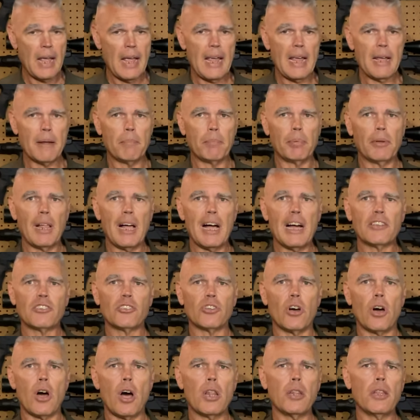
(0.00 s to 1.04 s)
It
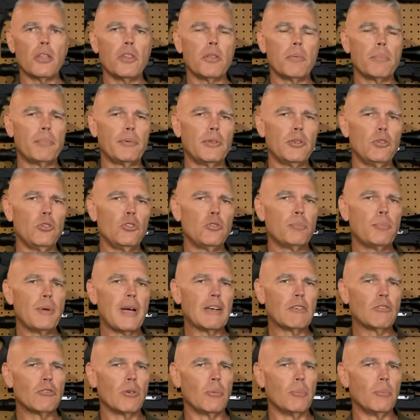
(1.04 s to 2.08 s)
blocks all of the blue
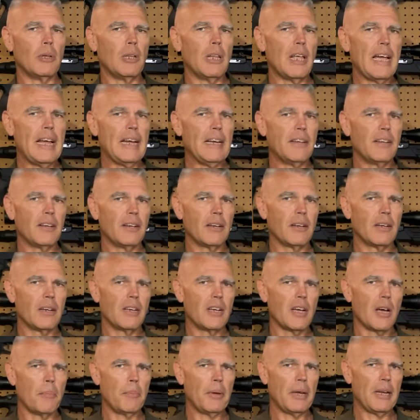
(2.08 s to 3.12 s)
spectrum light
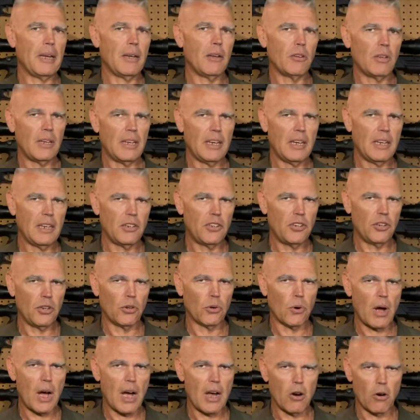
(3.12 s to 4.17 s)
coming into
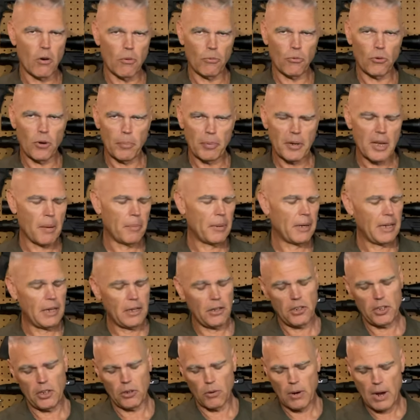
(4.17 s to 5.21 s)
your eye or from coming
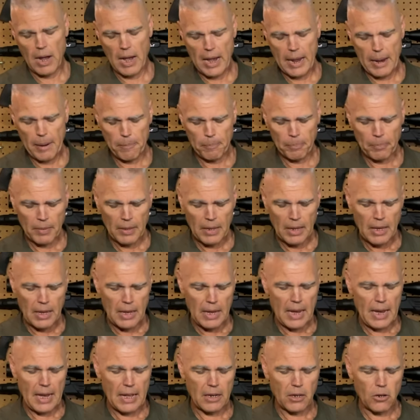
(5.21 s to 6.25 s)
into your eye.
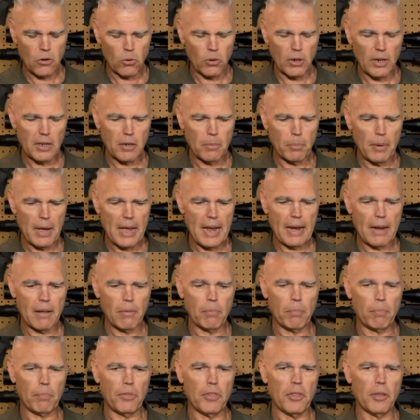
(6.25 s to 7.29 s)
And according to Mike,
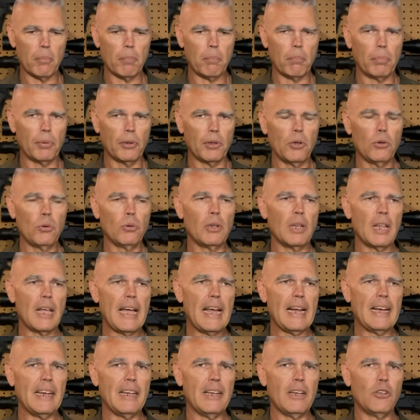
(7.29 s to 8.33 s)
the blue
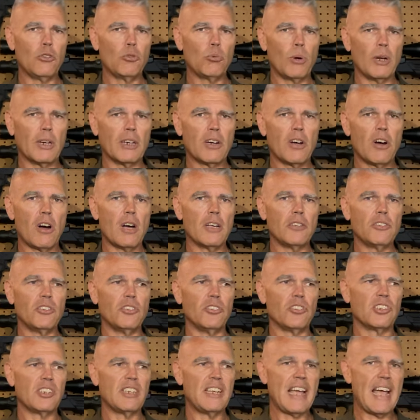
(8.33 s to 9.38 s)
light is what
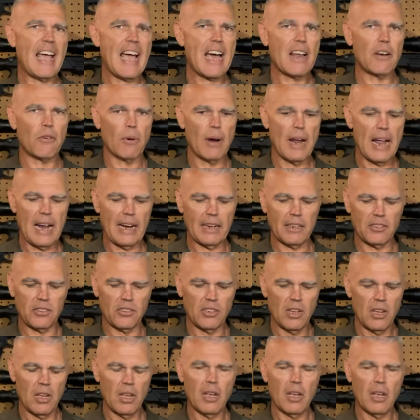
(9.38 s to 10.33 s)
causes cataracts.